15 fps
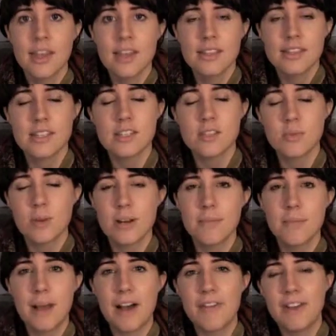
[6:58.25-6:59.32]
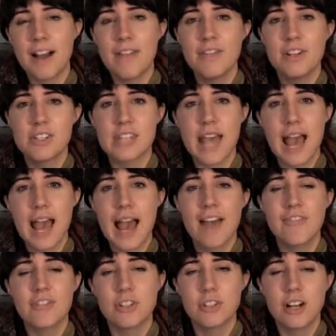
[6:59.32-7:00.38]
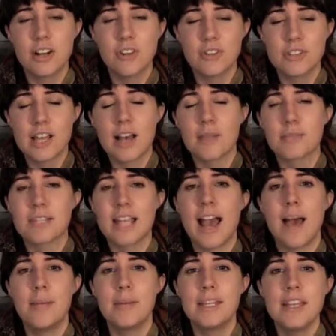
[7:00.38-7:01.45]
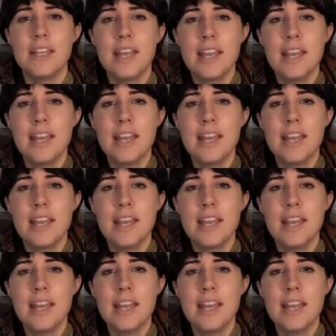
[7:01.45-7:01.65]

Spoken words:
This is written about 5 years after Uncle Tom's Cabin,